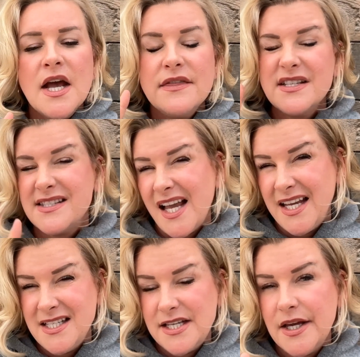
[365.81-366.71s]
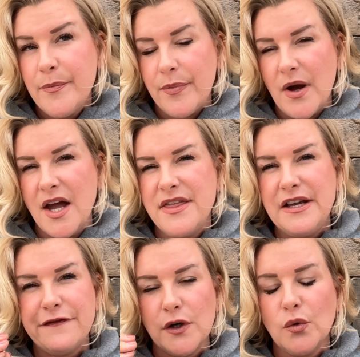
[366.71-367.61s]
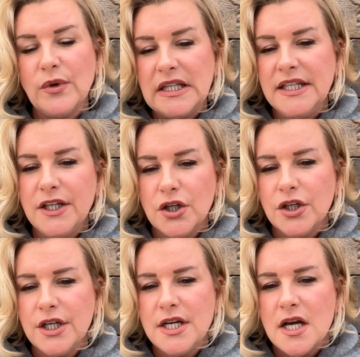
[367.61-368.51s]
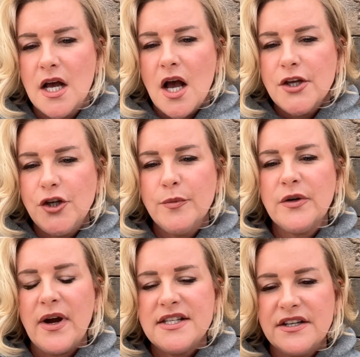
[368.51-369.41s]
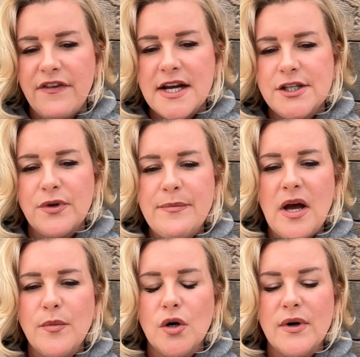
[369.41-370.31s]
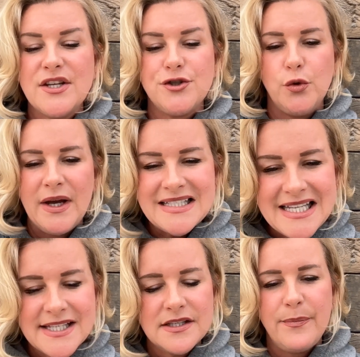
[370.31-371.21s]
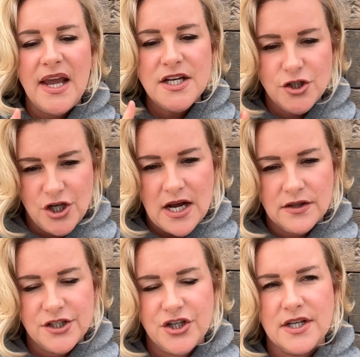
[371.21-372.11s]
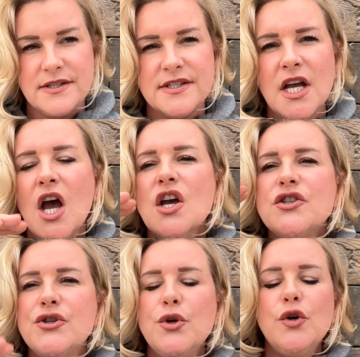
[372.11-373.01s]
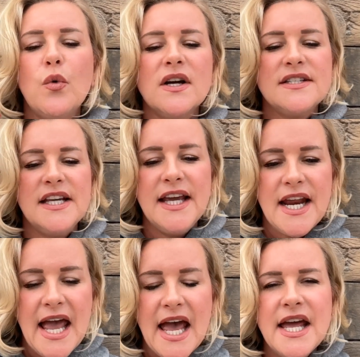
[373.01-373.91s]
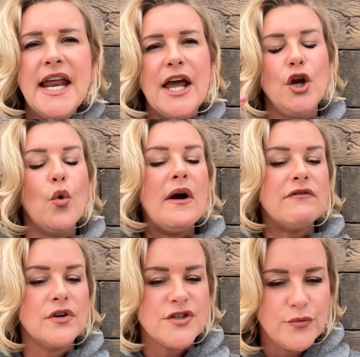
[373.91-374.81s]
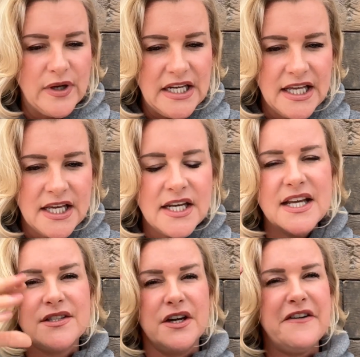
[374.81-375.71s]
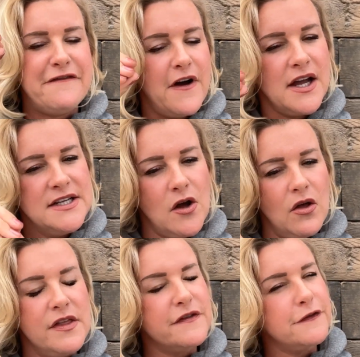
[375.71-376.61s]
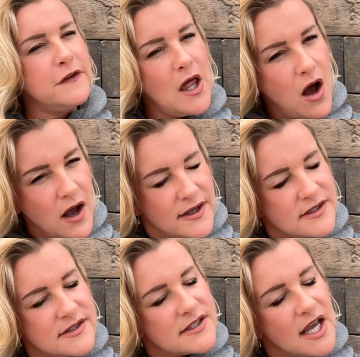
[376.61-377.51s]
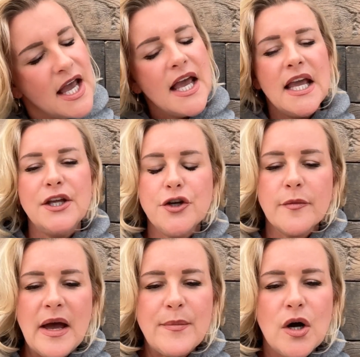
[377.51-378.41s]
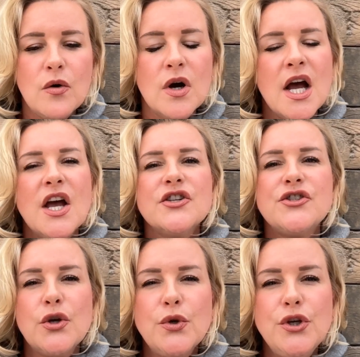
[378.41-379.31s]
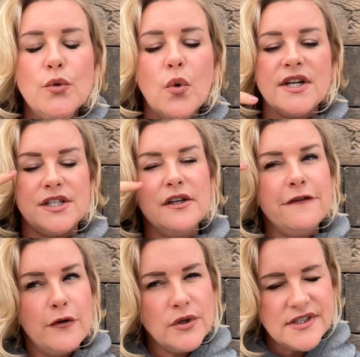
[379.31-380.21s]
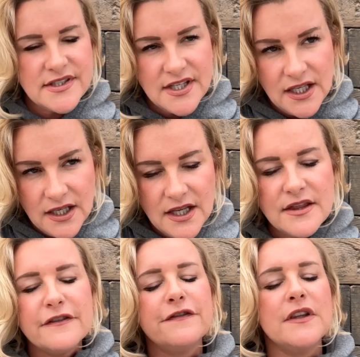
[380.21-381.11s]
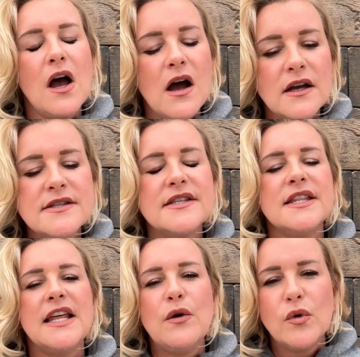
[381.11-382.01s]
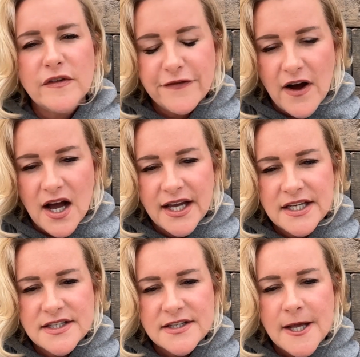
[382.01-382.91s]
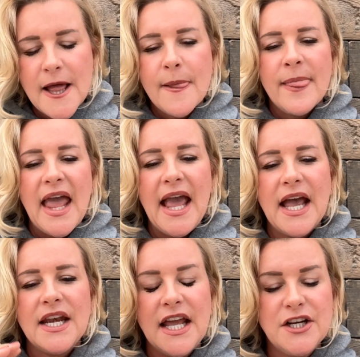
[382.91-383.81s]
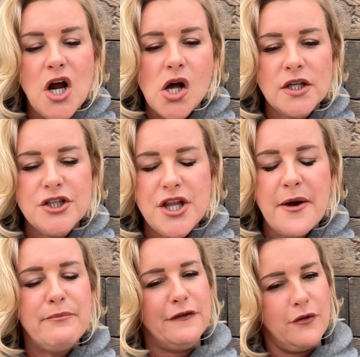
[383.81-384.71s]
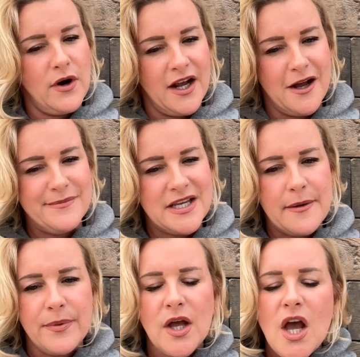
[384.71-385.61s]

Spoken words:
The second tip, I think, for a really good human rights advisory memo is to anticipate challenges. So you want to get ahead, and whoever is reading it is going to find all the flaws in your memo. So you want to foresee the flaws that they will find and acknowledge them before it comes up.